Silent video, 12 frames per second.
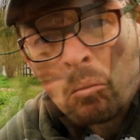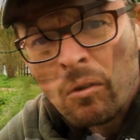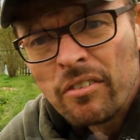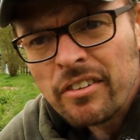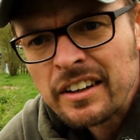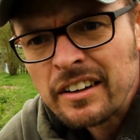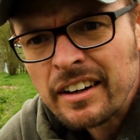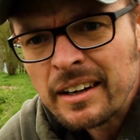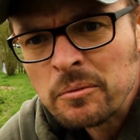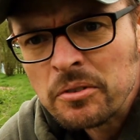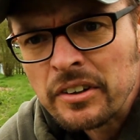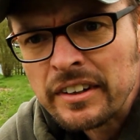One thing that I
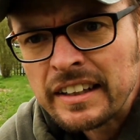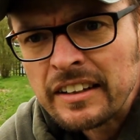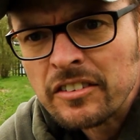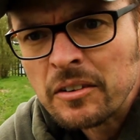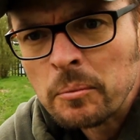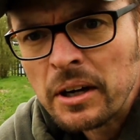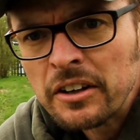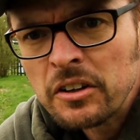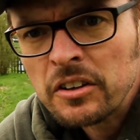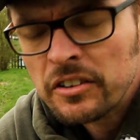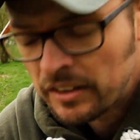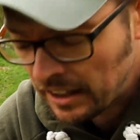am finding is that my
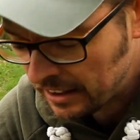hooks are